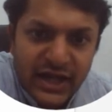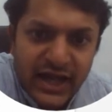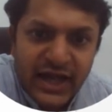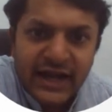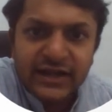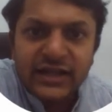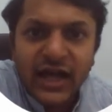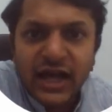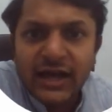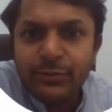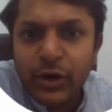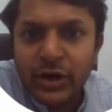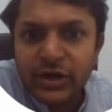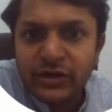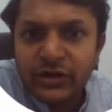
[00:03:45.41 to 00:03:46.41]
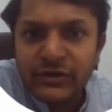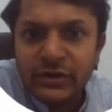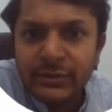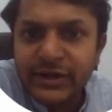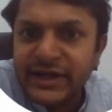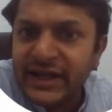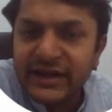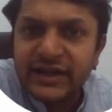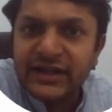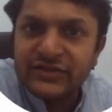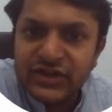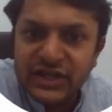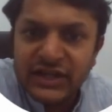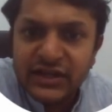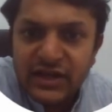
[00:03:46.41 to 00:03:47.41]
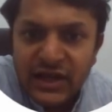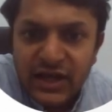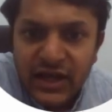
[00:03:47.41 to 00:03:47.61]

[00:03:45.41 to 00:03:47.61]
and the hypotenuse will be taken as T.